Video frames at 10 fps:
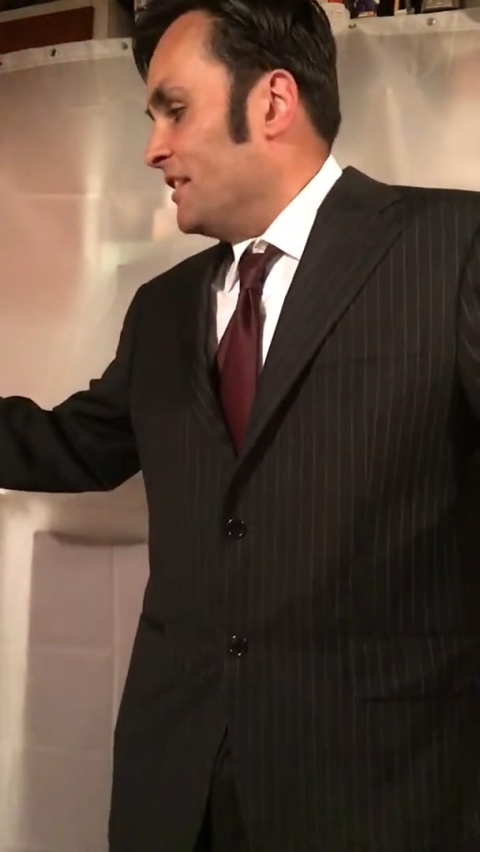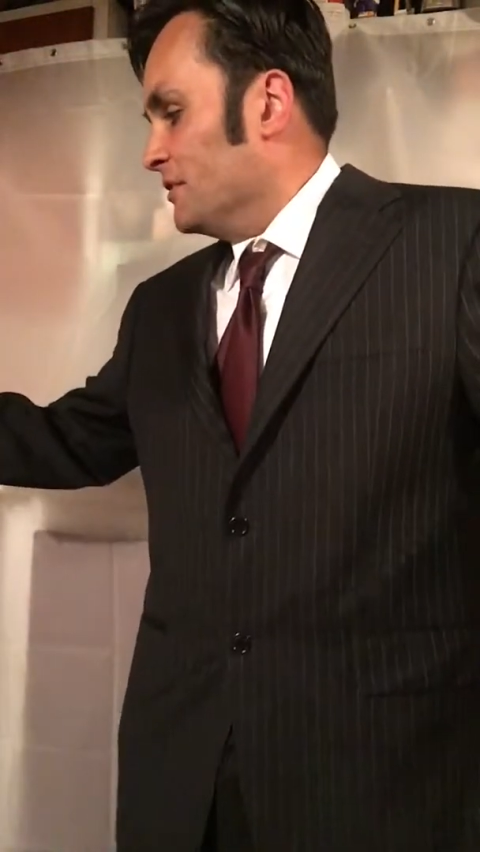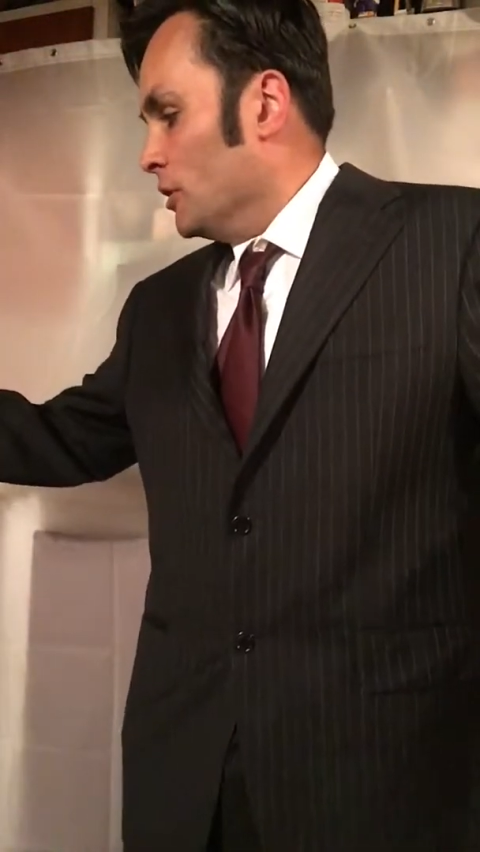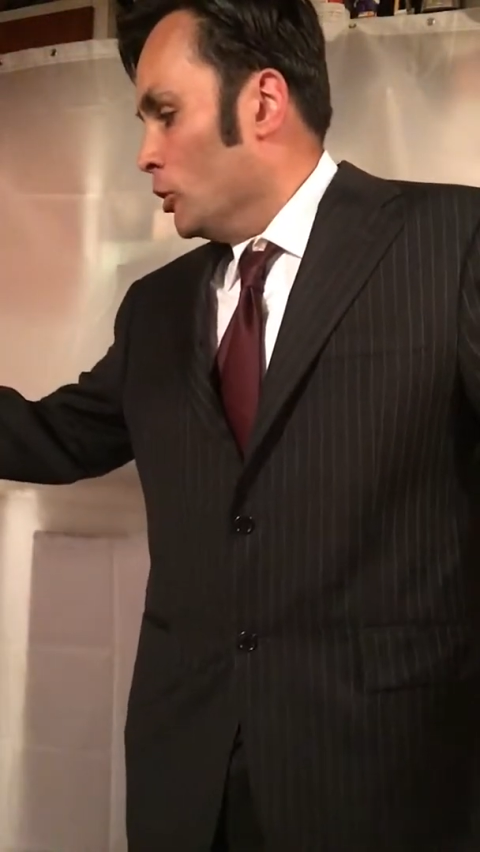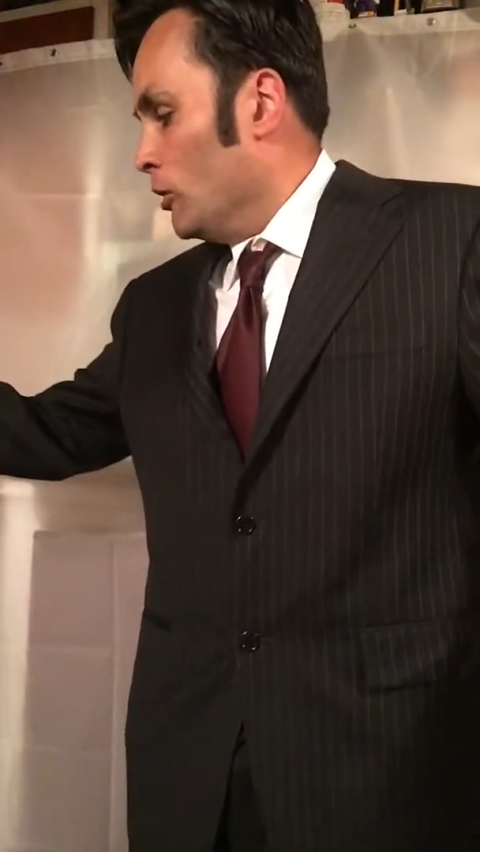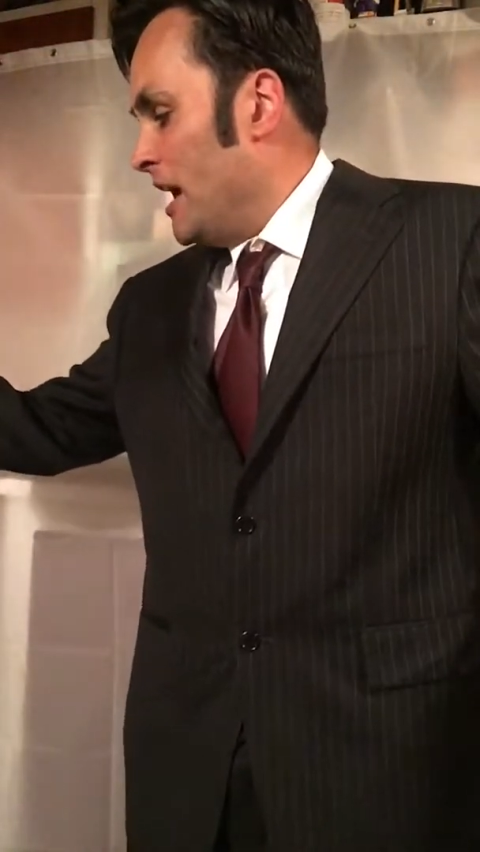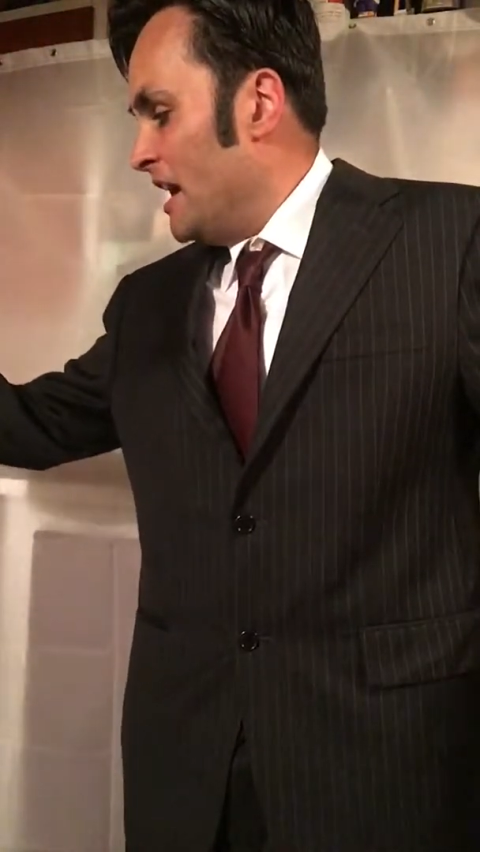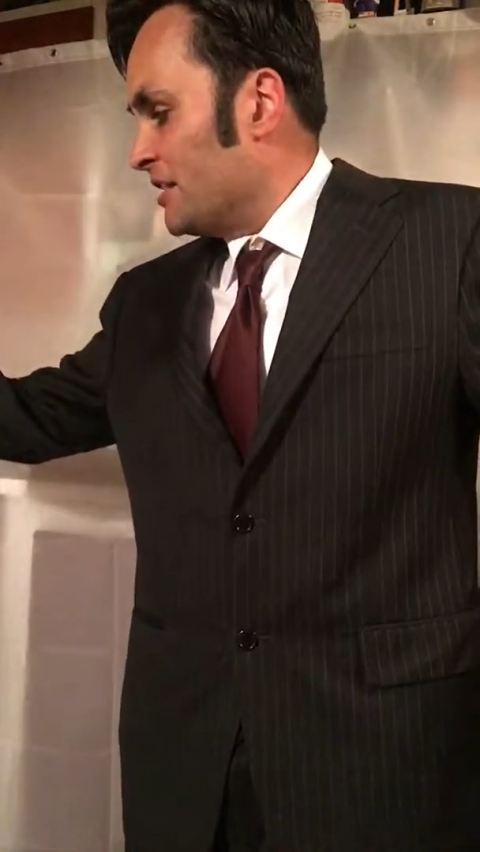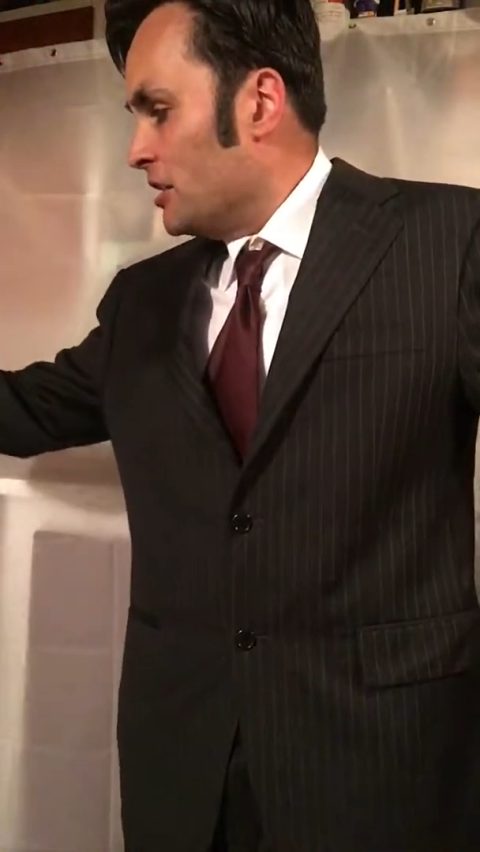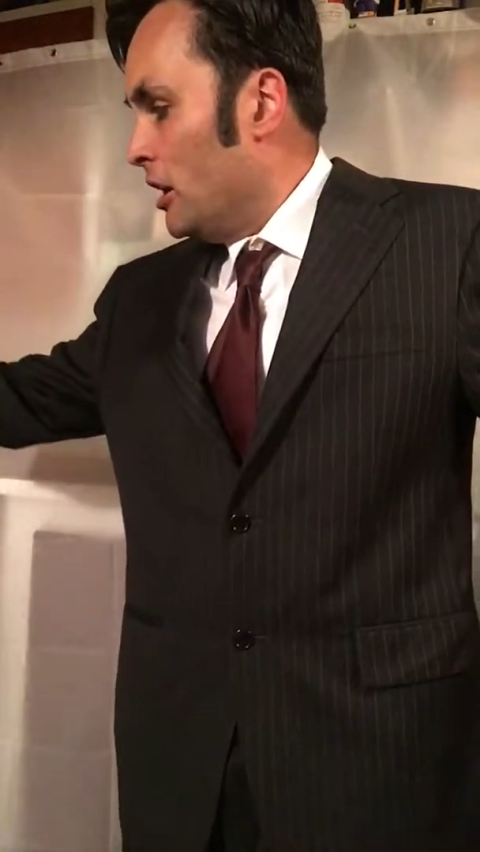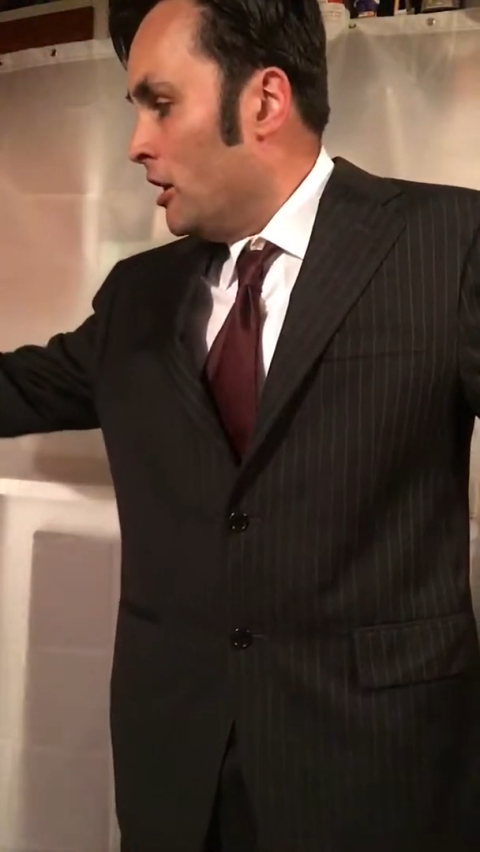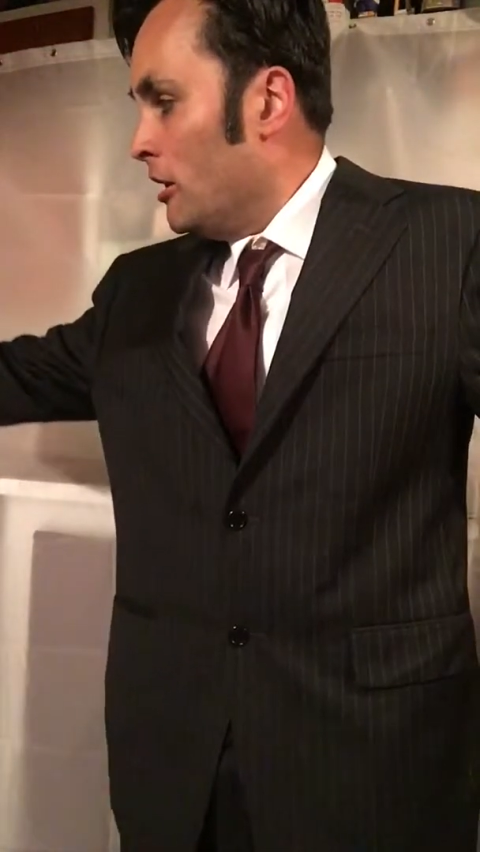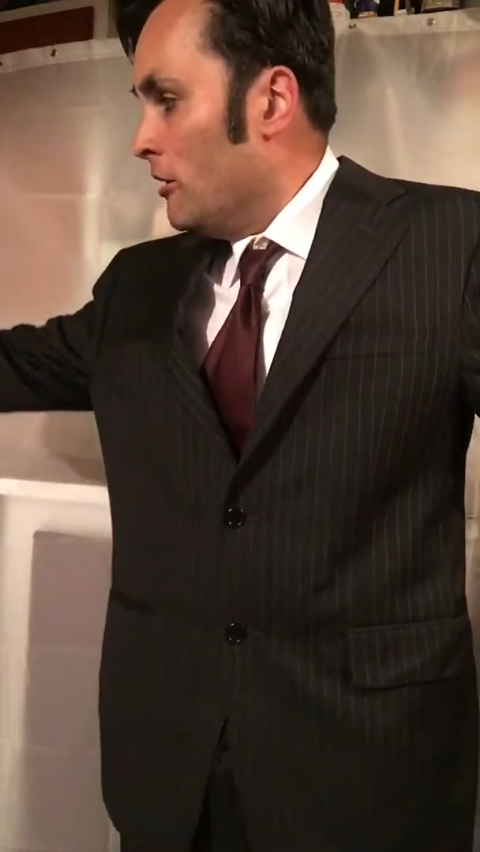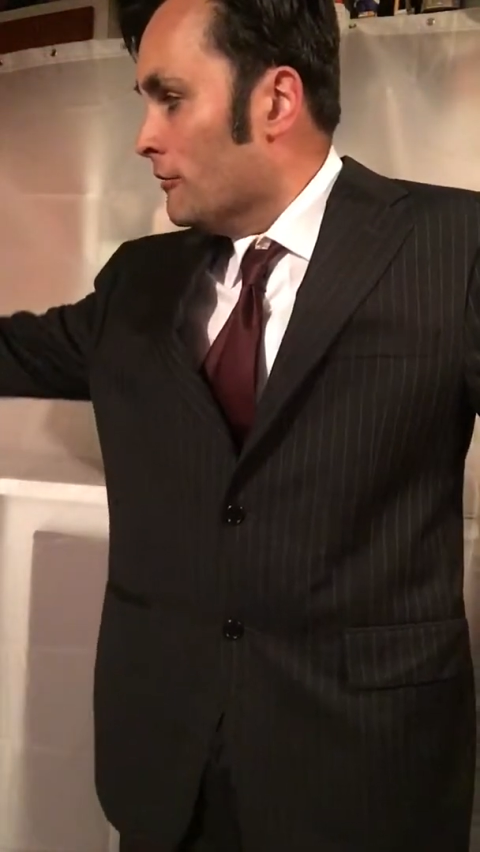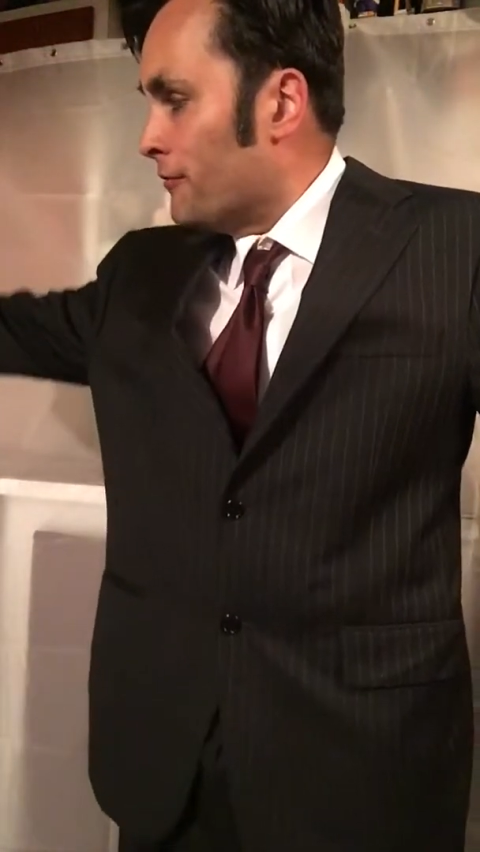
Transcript: know I go